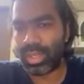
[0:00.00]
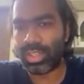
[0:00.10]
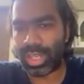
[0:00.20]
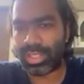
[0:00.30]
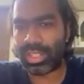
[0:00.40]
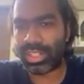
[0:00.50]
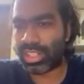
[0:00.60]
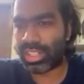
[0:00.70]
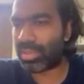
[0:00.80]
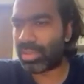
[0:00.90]
So answer is
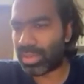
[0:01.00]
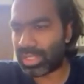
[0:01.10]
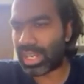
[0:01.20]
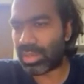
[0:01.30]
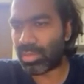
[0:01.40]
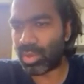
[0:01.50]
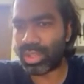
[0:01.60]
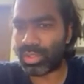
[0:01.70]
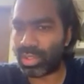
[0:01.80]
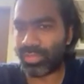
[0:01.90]
Schirmer plus
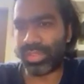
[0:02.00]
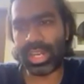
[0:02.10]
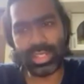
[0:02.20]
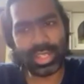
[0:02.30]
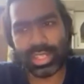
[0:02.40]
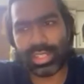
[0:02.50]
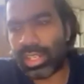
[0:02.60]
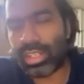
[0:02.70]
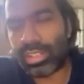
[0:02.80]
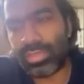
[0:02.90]
antibody. So if that is the case,
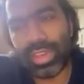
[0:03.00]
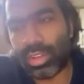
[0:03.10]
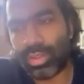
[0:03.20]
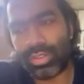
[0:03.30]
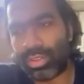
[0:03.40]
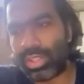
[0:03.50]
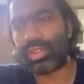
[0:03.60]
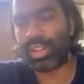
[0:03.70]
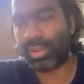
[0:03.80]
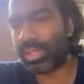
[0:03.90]
then it's very good. So that's
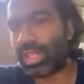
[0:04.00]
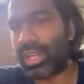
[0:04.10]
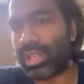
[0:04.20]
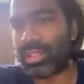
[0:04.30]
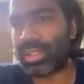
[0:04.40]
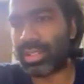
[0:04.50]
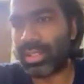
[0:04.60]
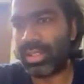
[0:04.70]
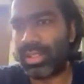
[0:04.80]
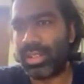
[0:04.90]
going to be the right answer.
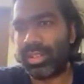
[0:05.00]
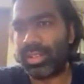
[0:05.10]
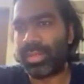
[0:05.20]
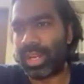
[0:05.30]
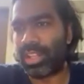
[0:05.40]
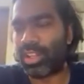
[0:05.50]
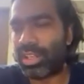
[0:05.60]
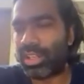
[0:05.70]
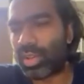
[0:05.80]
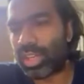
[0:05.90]
But I thought
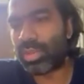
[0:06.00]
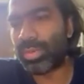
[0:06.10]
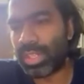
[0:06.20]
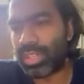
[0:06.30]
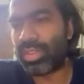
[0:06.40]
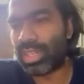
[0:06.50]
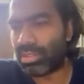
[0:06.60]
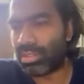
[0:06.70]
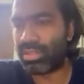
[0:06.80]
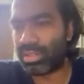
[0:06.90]
it's going to be
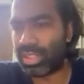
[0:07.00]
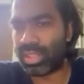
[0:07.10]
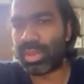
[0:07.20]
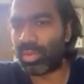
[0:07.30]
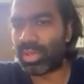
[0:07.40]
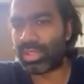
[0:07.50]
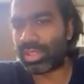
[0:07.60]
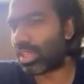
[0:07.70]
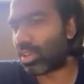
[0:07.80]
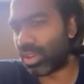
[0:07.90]
between Schirmer
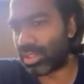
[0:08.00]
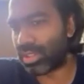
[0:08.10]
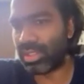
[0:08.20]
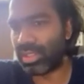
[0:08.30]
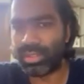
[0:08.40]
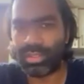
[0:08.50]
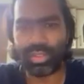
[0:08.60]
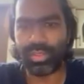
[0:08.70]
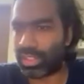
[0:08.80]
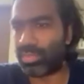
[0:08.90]
versus serology. So
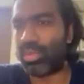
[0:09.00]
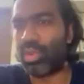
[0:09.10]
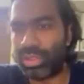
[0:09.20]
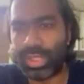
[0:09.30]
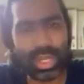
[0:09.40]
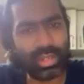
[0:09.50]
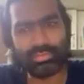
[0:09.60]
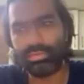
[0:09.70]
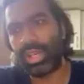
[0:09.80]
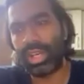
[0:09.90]
if it's both, then
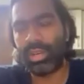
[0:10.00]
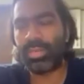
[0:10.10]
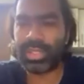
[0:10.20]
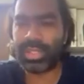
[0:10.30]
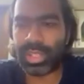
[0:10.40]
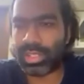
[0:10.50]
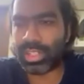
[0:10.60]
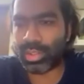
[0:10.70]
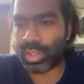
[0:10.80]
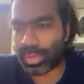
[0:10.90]
100% yes,
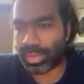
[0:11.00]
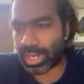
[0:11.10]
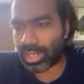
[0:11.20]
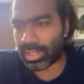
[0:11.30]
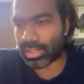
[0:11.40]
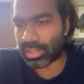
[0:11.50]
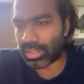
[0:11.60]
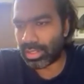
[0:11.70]
that's going to be the right answer.